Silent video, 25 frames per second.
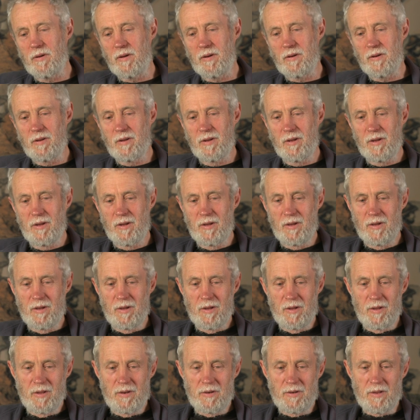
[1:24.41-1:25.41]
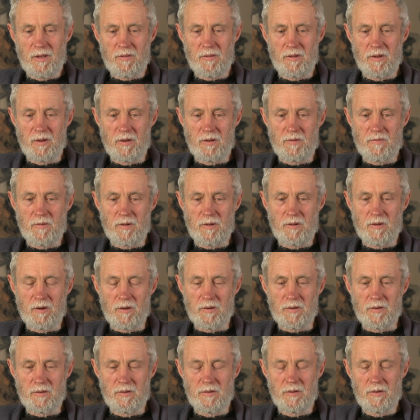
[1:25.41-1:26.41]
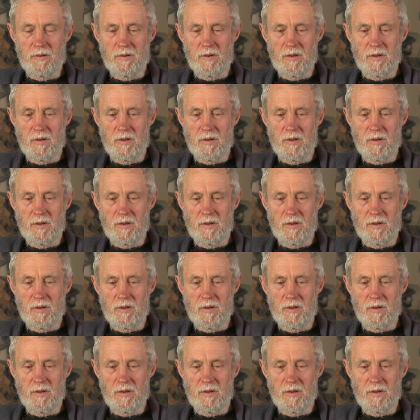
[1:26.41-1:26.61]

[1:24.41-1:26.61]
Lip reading: that nothing is forgotten.